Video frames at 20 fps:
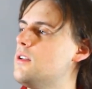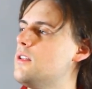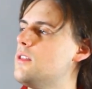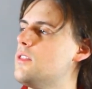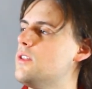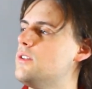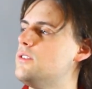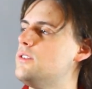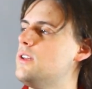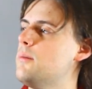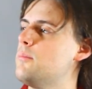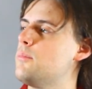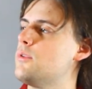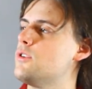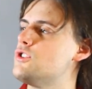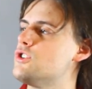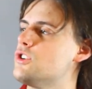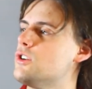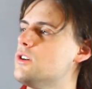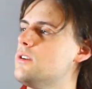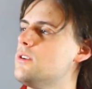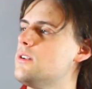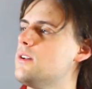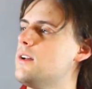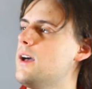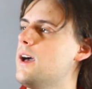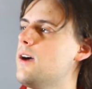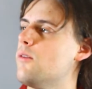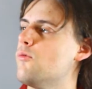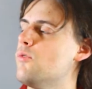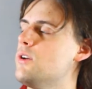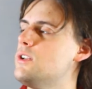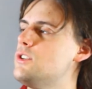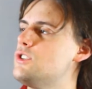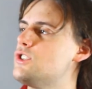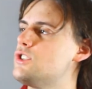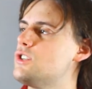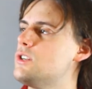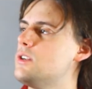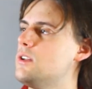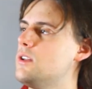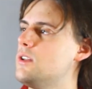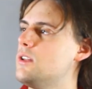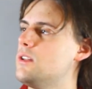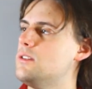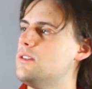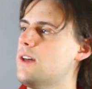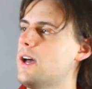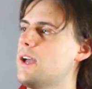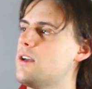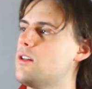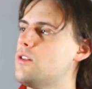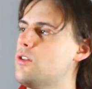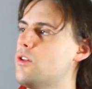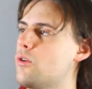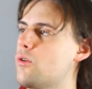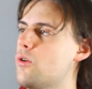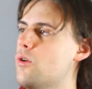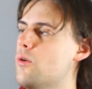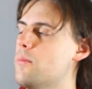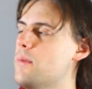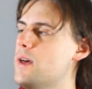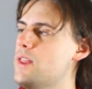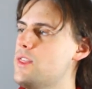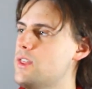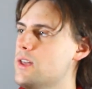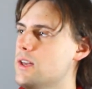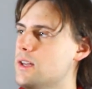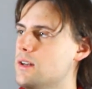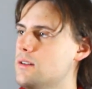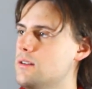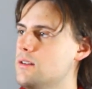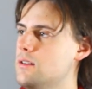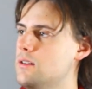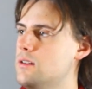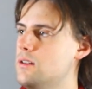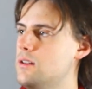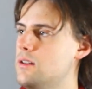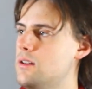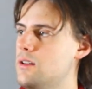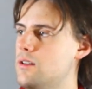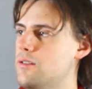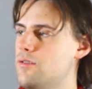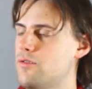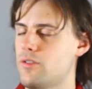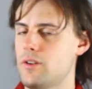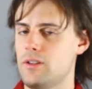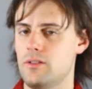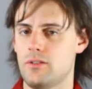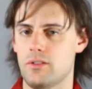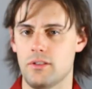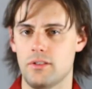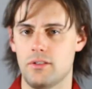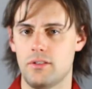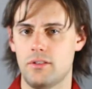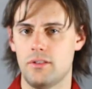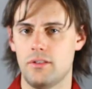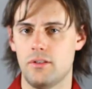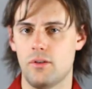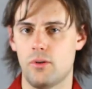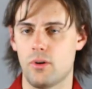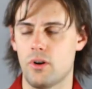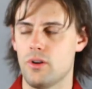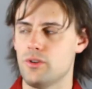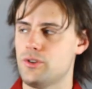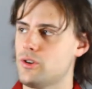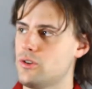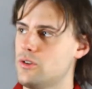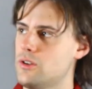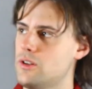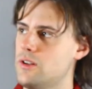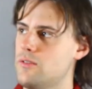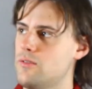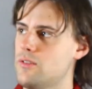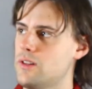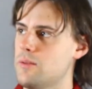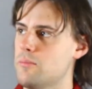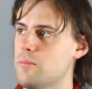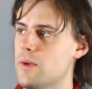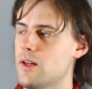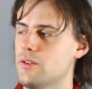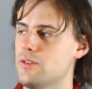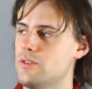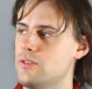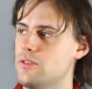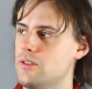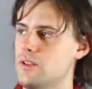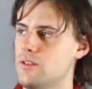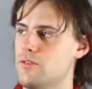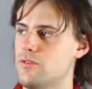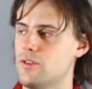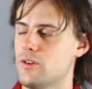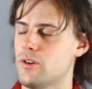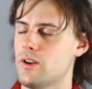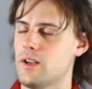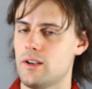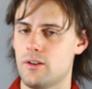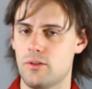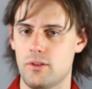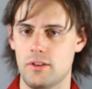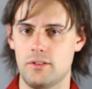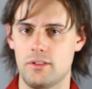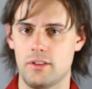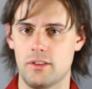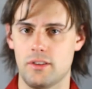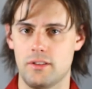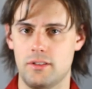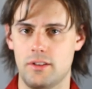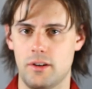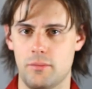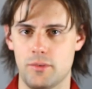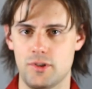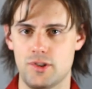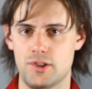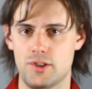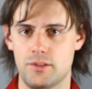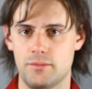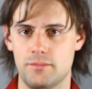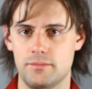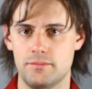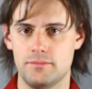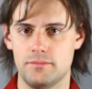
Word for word: the temperature at which dichloromethane freezes, or alternatively melts if you're increasing the temperature.